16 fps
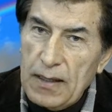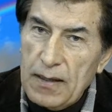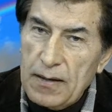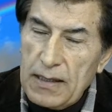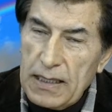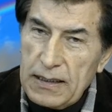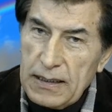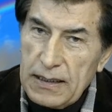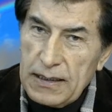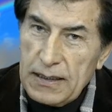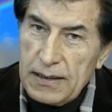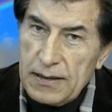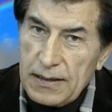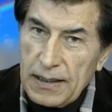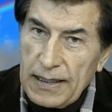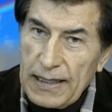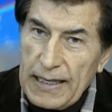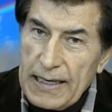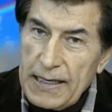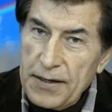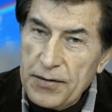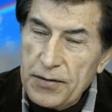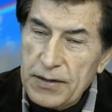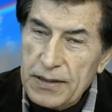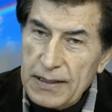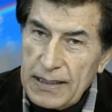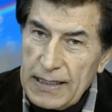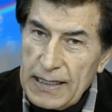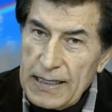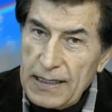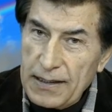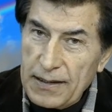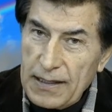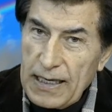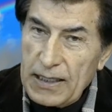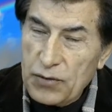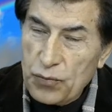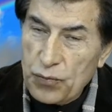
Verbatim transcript: that in this layered cake that